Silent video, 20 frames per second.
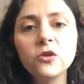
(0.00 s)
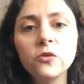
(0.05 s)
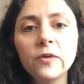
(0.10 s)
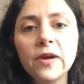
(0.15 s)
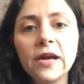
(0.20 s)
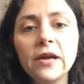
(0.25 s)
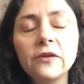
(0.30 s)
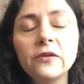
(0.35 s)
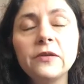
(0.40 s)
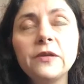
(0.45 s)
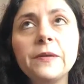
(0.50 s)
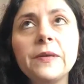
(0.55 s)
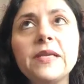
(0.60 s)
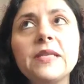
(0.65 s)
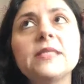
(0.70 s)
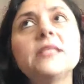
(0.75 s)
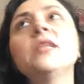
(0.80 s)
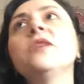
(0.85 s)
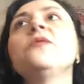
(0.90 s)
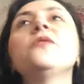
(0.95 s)
ground
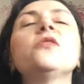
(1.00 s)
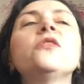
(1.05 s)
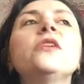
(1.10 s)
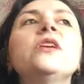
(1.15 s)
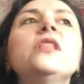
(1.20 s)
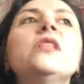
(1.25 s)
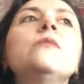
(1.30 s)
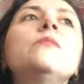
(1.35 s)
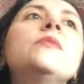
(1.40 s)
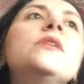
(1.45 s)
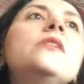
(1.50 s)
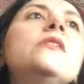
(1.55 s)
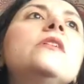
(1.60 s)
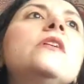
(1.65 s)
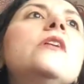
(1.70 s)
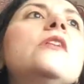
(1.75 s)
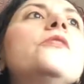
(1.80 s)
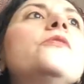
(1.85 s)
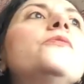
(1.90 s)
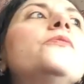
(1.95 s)
is if you're in the middle
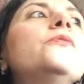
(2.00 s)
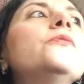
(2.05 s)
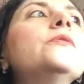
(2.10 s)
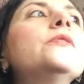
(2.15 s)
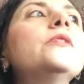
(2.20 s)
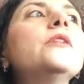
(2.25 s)
of,